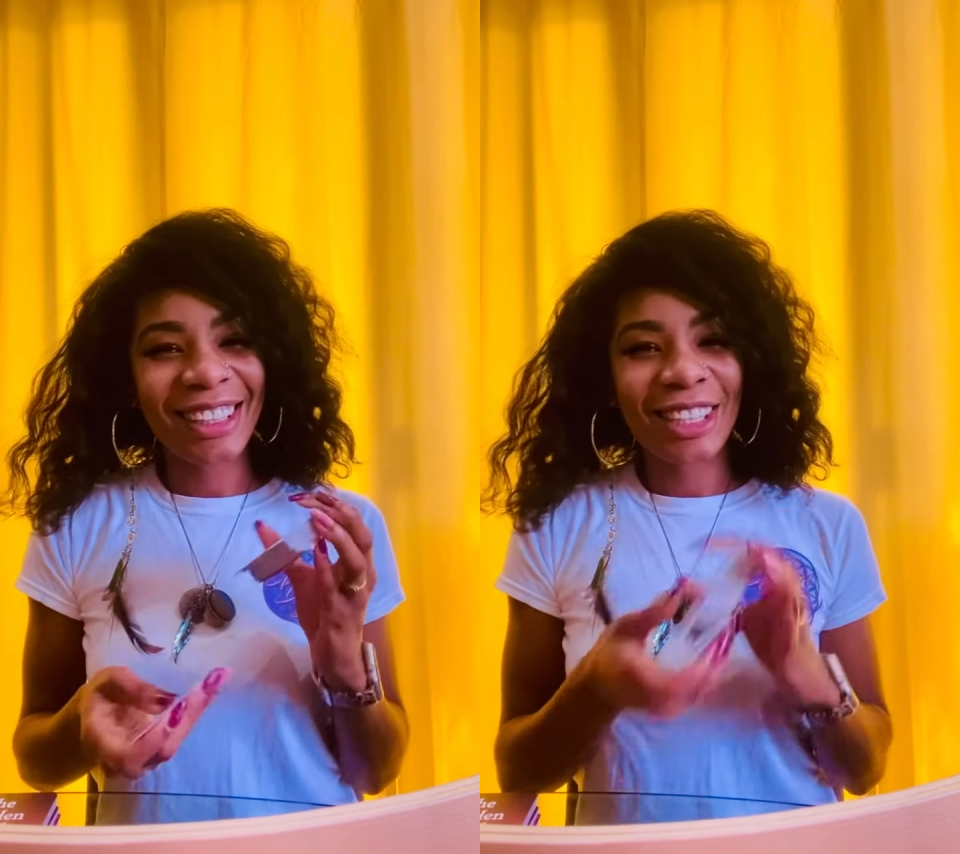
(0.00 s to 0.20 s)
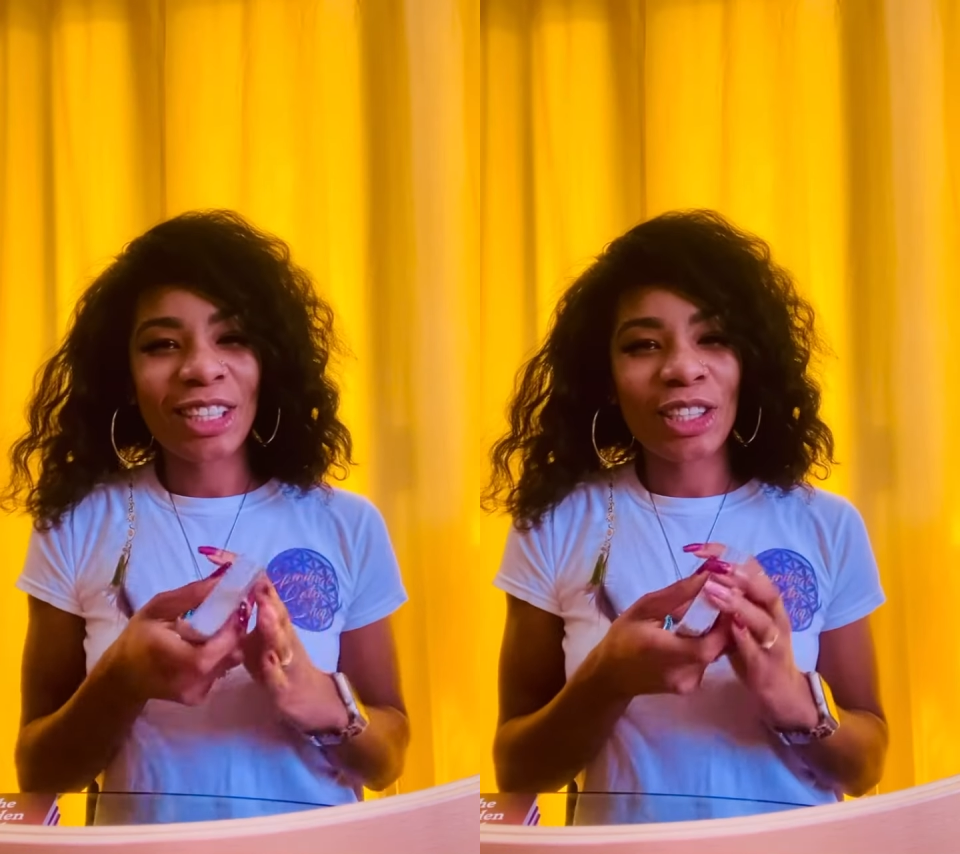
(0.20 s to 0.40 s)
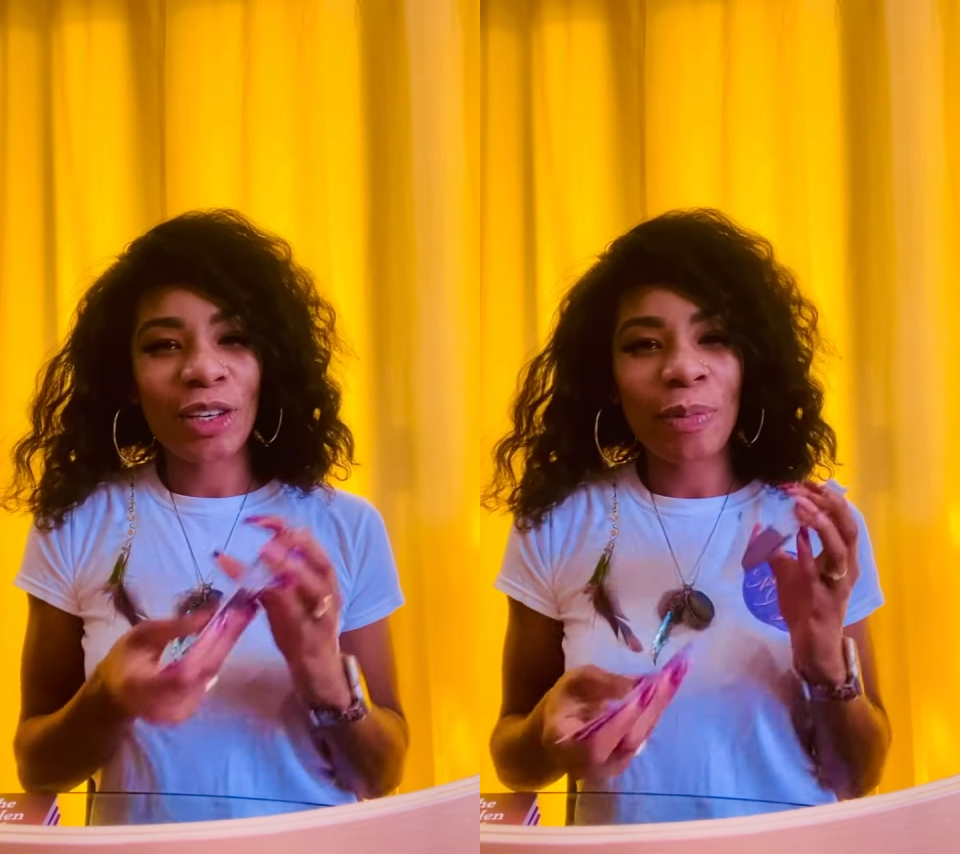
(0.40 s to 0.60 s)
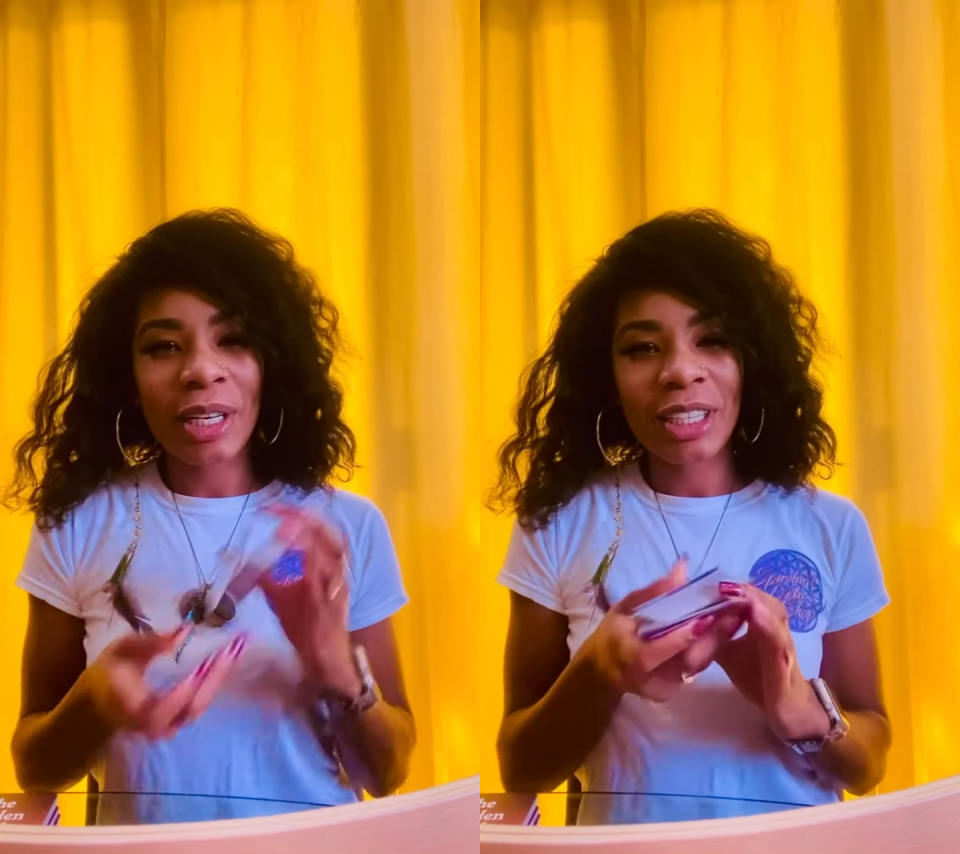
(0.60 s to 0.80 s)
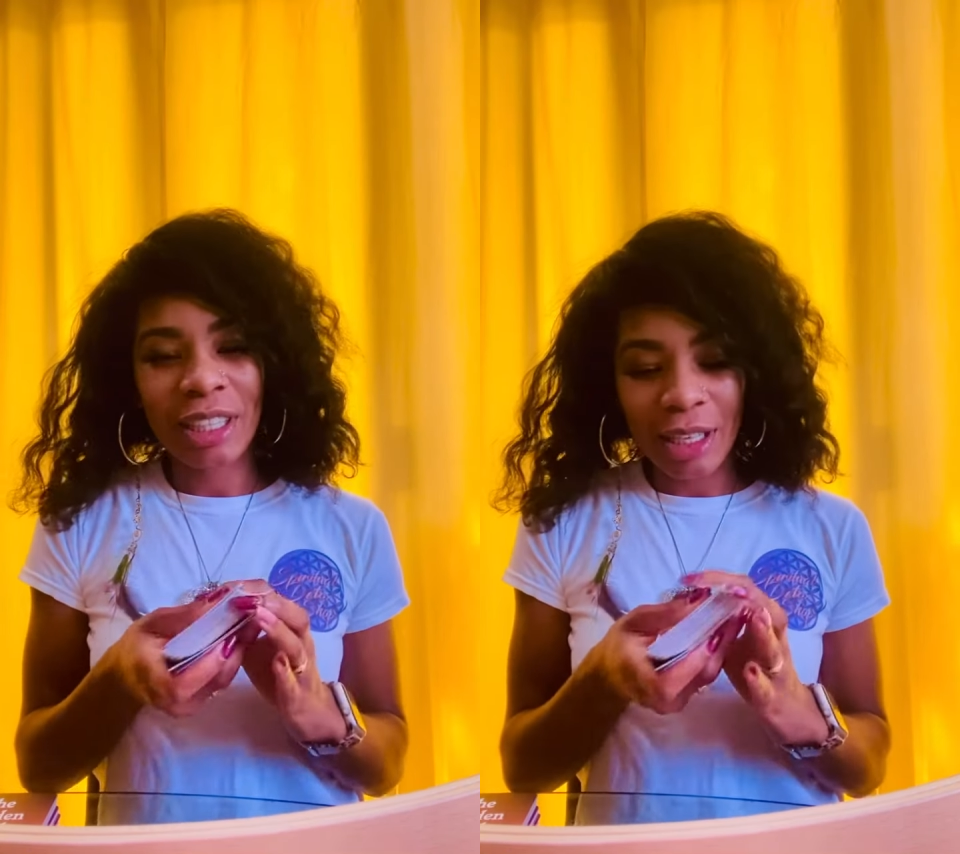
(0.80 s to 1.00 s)
So
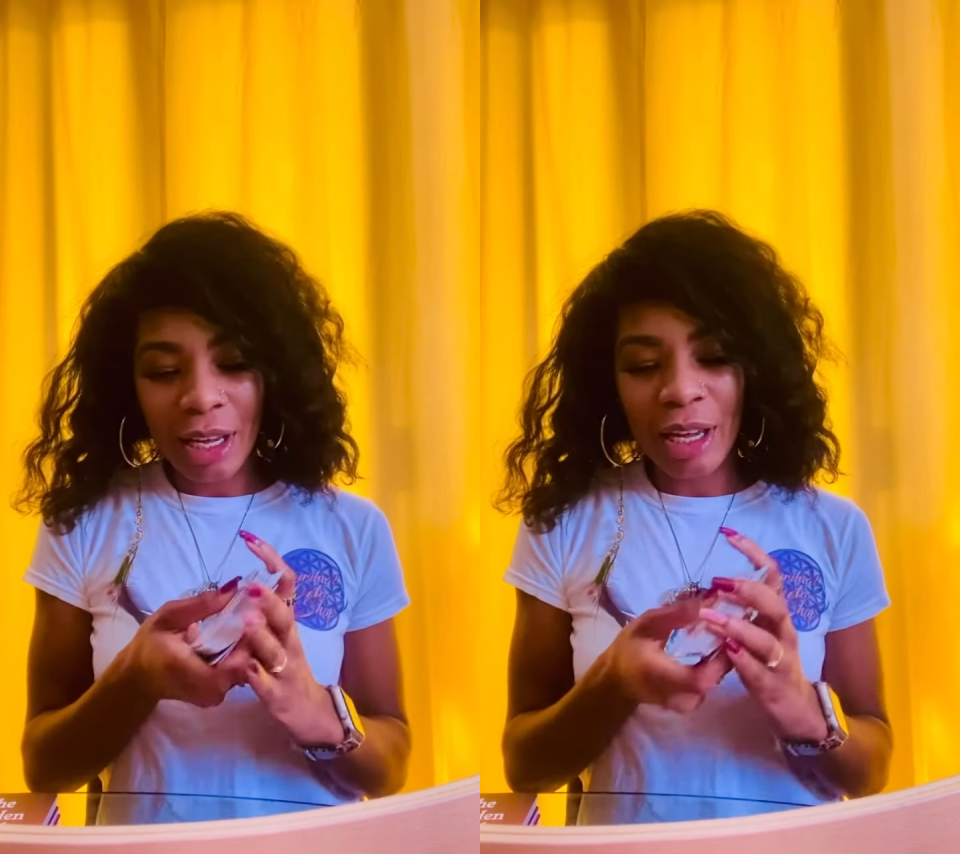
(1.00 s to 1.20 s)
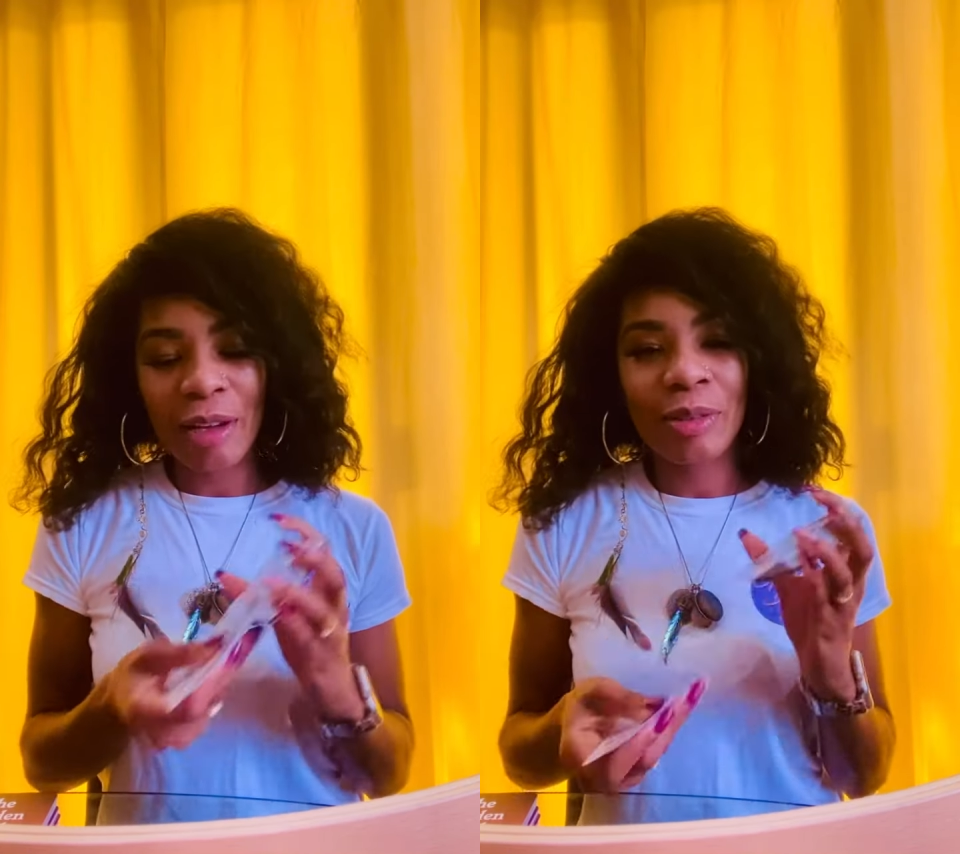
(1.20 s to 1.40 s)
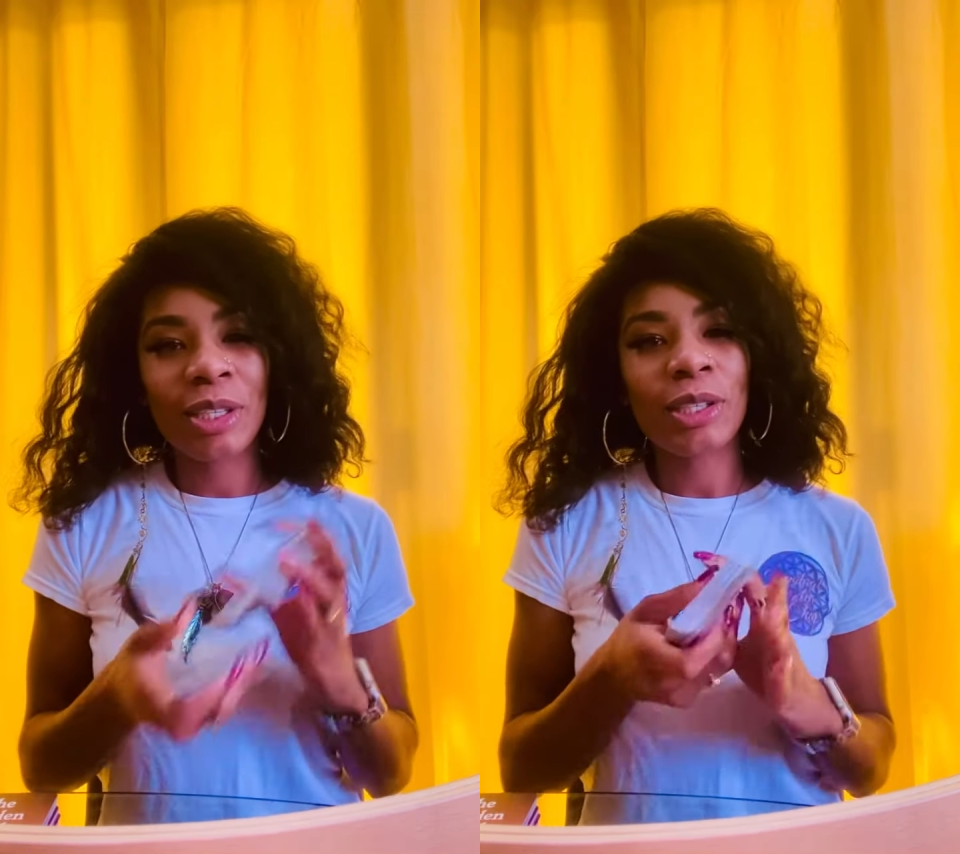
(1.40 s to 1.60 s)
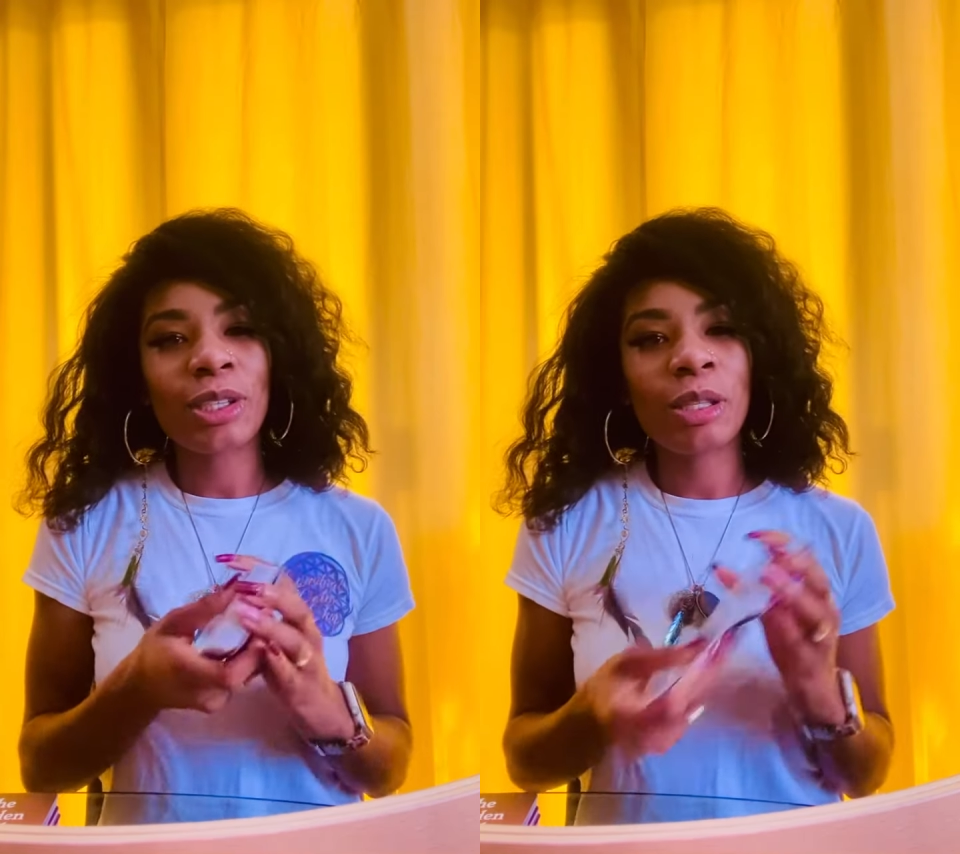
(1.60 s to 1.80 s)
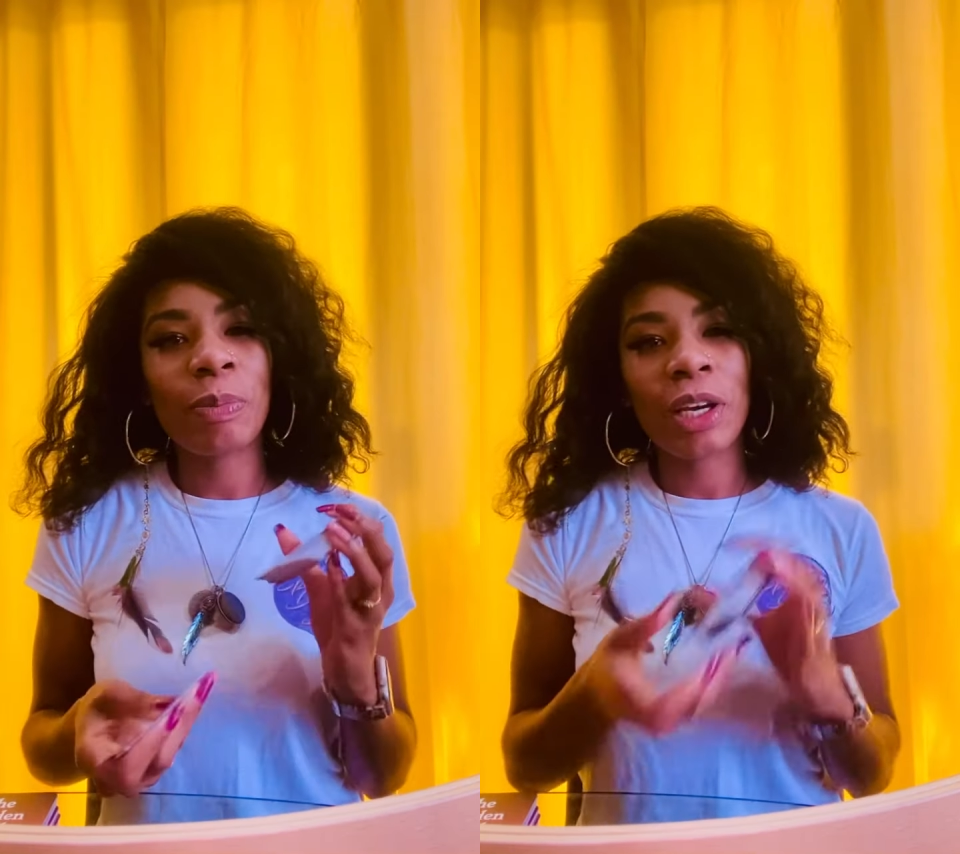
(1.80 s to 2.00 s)
much love. So
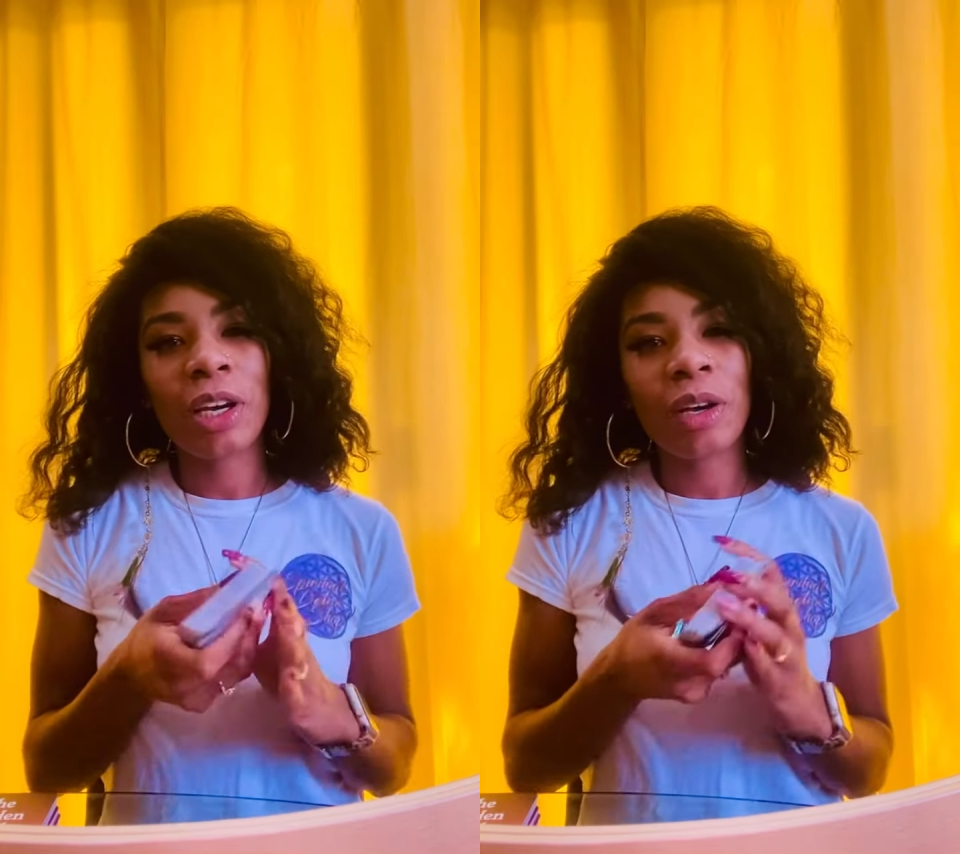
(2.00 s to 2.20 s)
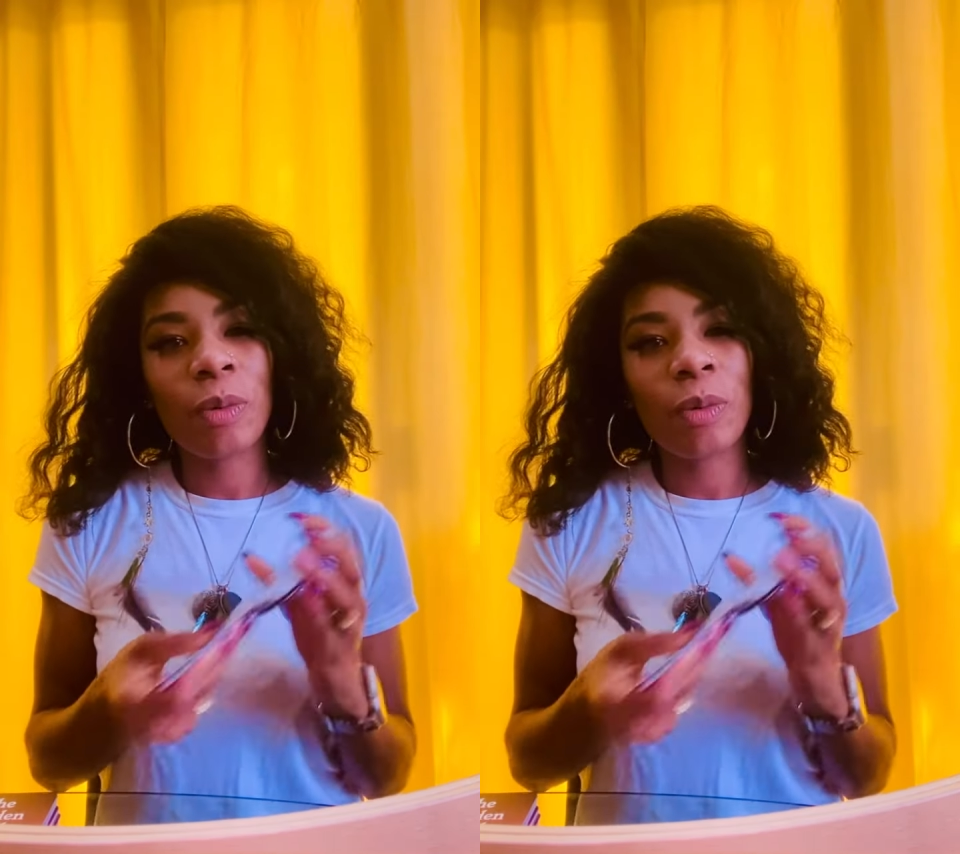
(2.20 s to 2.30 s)
spirit,